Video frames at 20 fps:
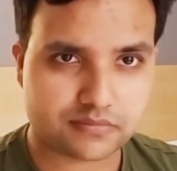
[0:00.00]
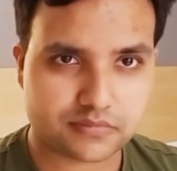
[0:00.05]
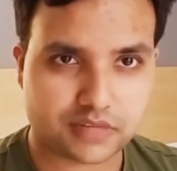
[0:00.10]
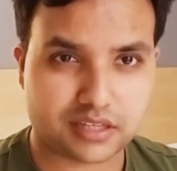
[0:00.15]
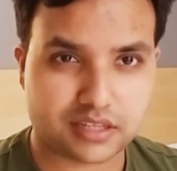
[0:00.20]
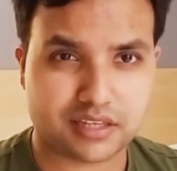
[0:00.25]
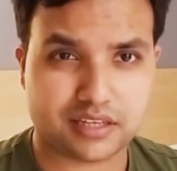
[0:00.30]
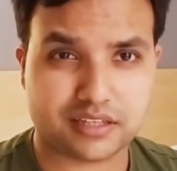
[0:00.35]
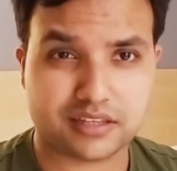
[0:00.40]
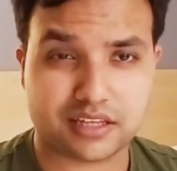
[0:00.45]
I
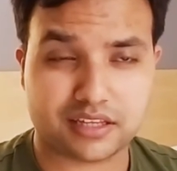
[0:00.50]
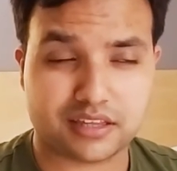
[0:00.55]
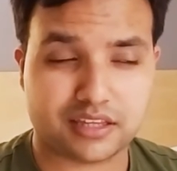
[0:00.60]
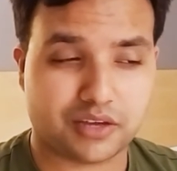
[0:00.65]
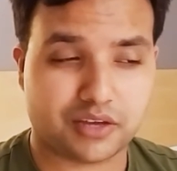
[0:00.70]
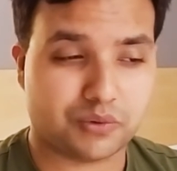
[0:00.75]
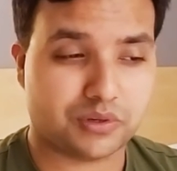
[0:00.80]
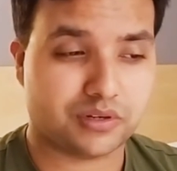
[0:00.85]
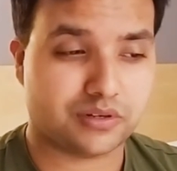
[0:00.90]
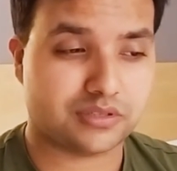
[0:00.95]
think that
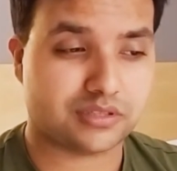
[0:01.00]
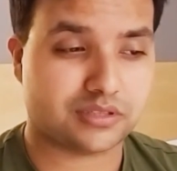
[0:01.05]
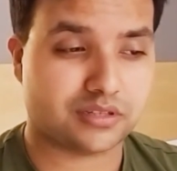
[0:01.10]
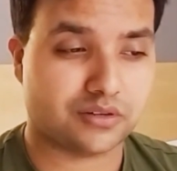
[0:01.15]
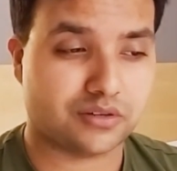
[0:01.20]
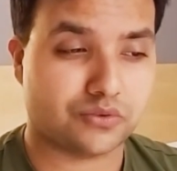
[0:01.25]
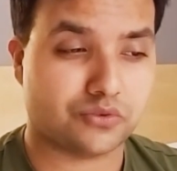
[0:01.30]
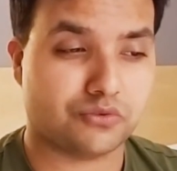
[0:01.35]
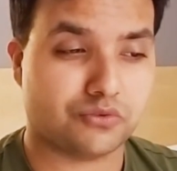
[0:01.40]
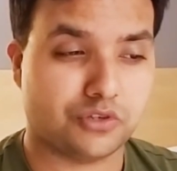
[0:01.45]
there was
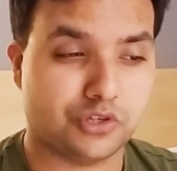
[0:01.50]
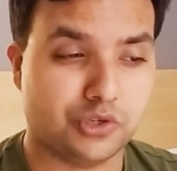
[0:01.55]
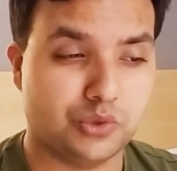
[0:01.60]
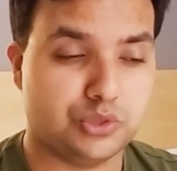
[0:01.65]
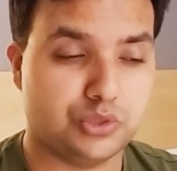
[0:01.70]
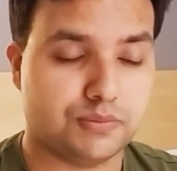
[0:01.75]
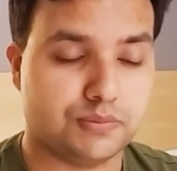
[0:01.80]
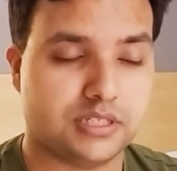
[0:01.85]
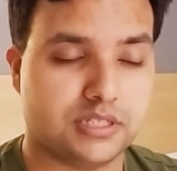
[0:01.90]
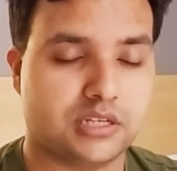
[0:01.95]
a
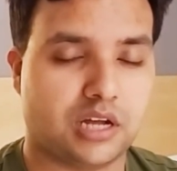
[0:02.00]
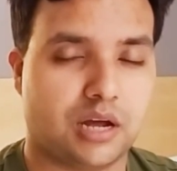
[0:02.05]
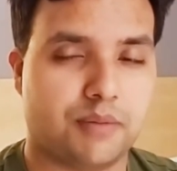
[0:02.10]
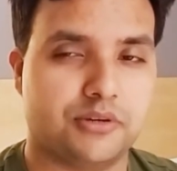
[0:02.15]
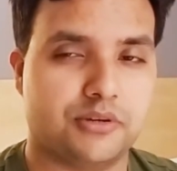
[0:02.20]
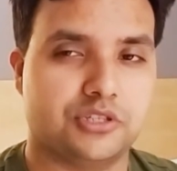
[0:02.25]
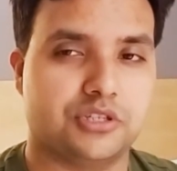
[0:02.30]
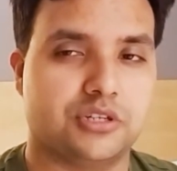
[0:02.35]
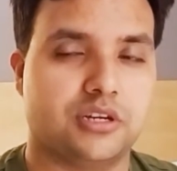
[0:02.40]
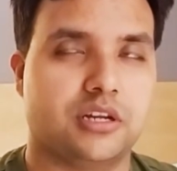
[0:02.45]
huge missed
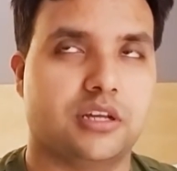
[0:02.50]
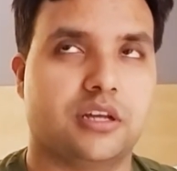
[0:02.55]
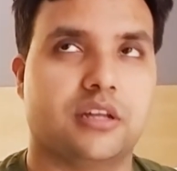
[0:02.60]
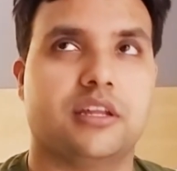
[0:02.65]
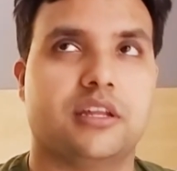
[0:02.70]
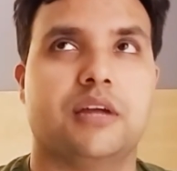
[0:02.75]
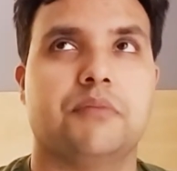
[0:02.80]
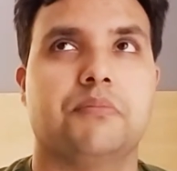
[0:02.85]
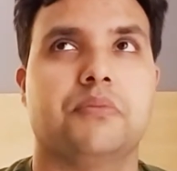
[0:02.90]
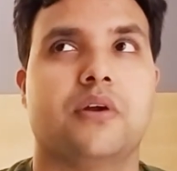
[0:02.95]
opportunity on
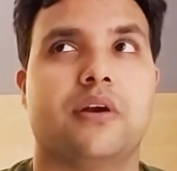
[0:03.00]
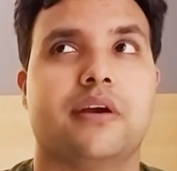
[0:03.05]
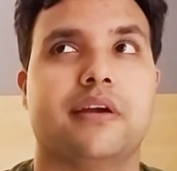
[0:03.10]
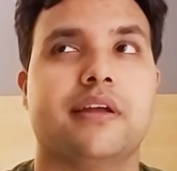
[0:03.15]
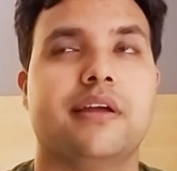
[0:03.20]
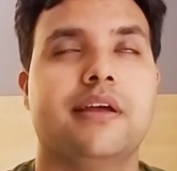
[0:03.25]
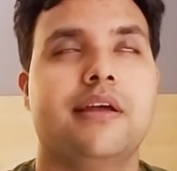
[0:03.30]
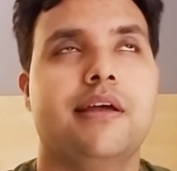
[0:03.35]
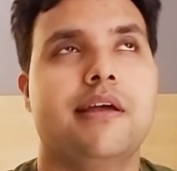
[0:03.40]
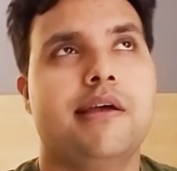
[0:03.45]
that part.
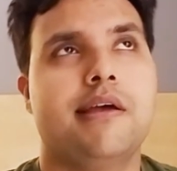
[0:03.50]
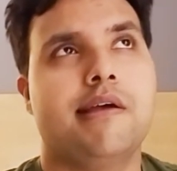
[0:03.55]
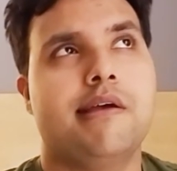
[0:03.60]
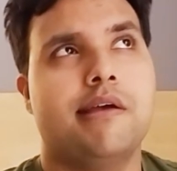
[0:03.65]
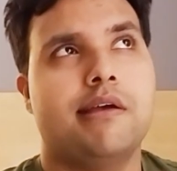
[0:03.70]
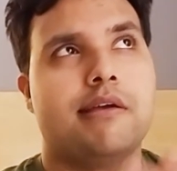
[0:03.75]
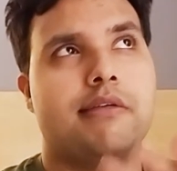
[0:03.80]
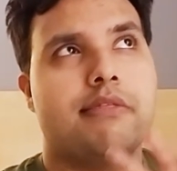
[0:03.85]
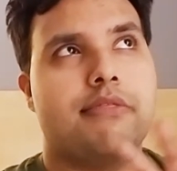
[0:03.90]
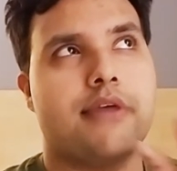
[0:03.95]

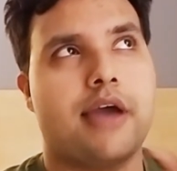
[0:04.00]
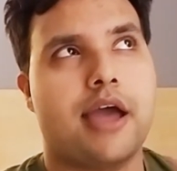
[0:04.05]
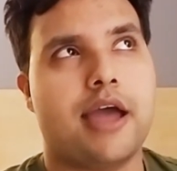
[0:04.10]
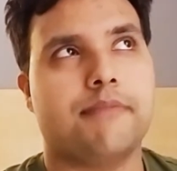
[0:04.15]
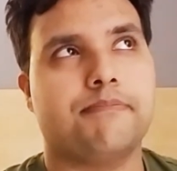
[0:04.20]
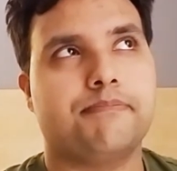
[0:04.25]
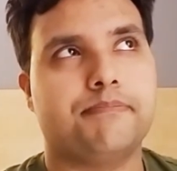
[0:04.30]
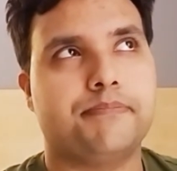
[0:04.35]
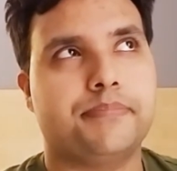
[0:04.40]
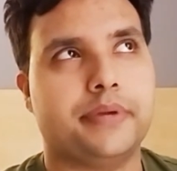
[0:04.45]

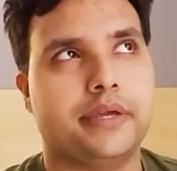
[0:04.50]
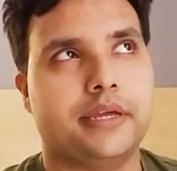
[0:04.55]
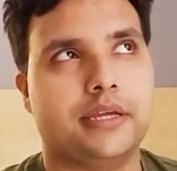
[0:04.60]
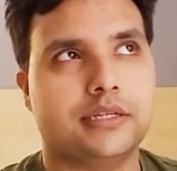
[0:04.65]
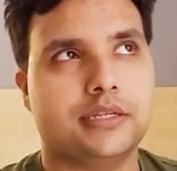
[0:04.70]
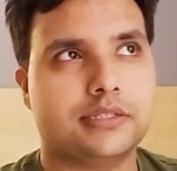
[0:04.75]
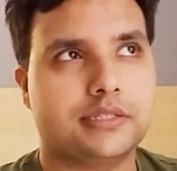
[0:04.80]
That being